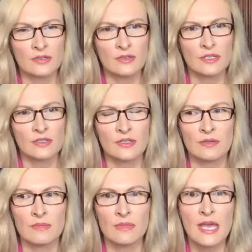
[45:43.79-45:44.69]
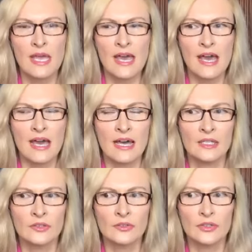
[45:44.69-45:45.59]
system.
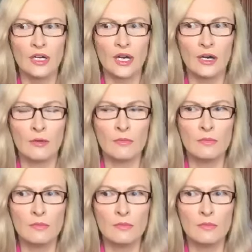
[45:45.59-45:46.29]
And um,